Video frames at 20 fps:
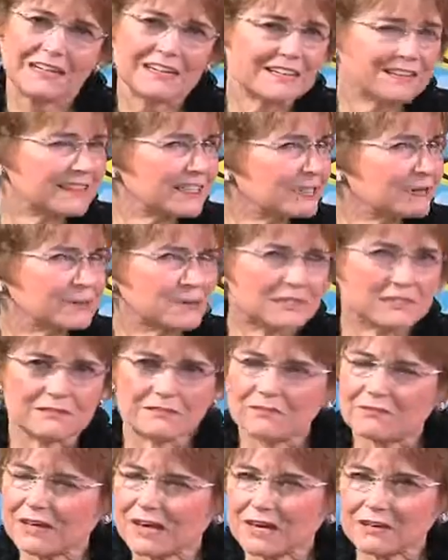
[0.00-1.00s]
that was
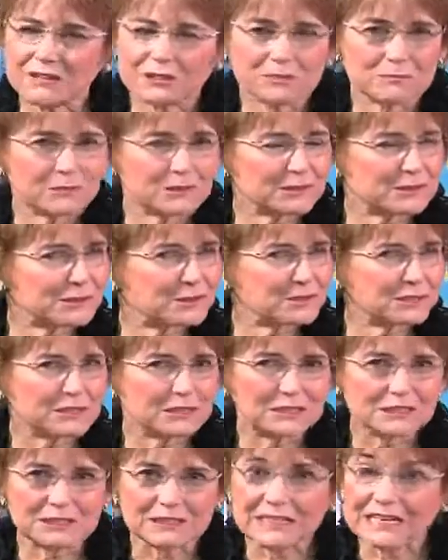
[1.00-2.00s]
invaluable to
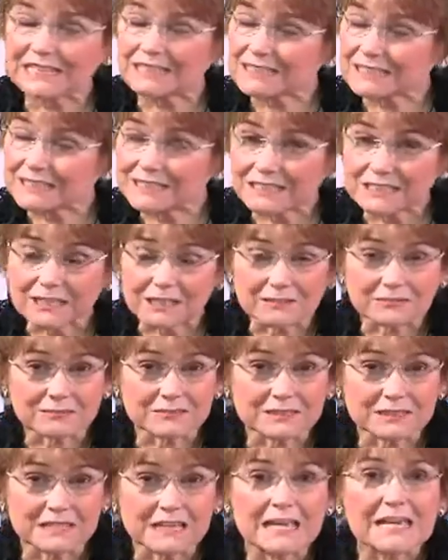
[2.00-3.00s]
her as a gift?
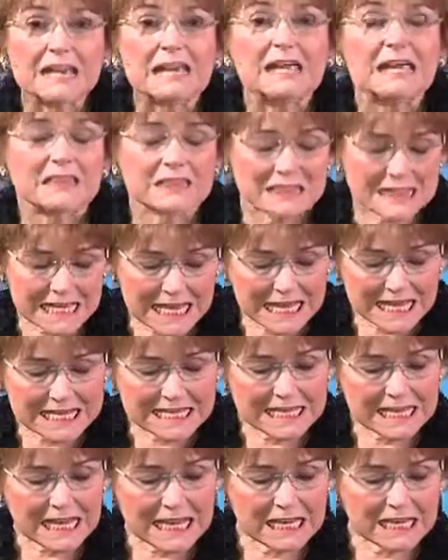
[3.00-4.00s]
They
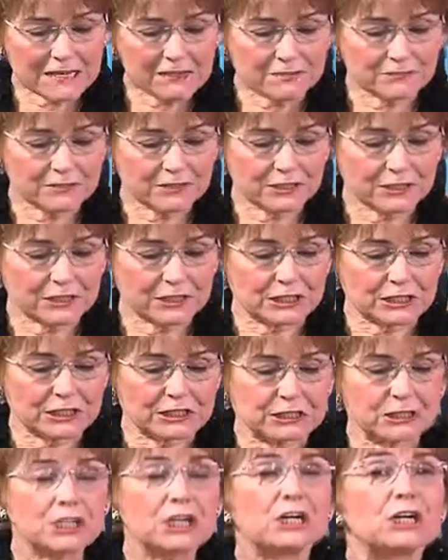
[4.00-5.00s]
gave
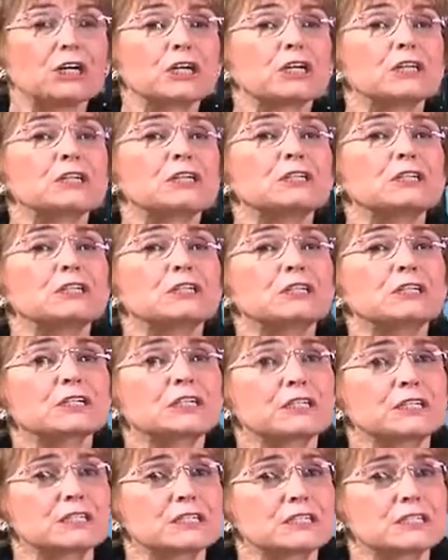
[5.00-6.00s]
her her
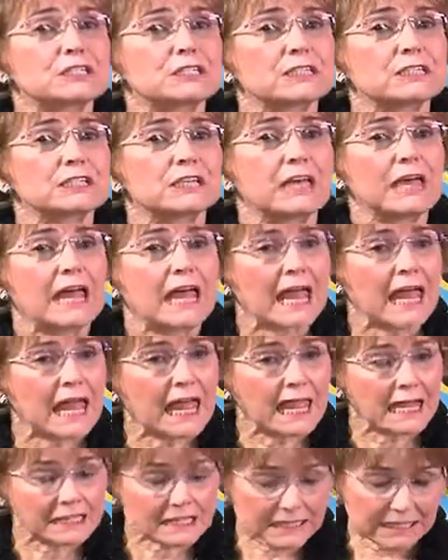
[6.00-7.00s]
nurse.
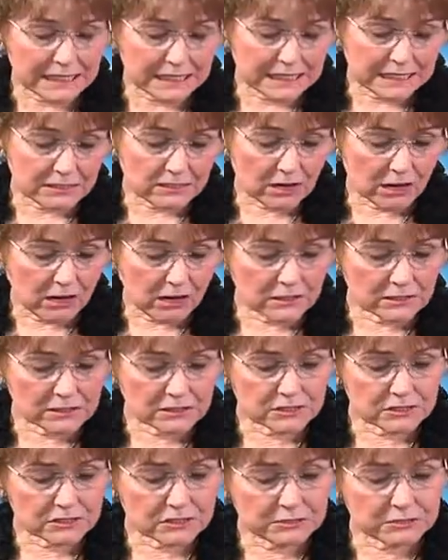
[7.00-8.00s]
And it
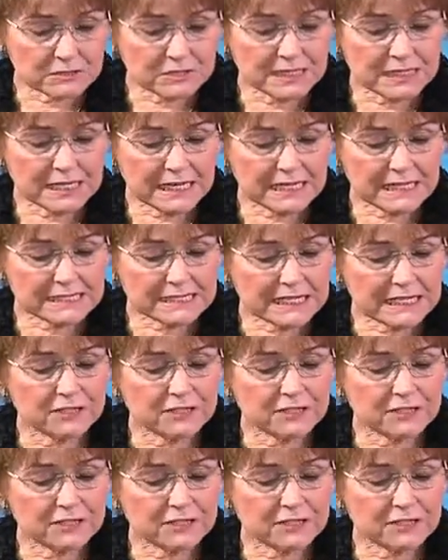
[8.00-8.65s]
also says that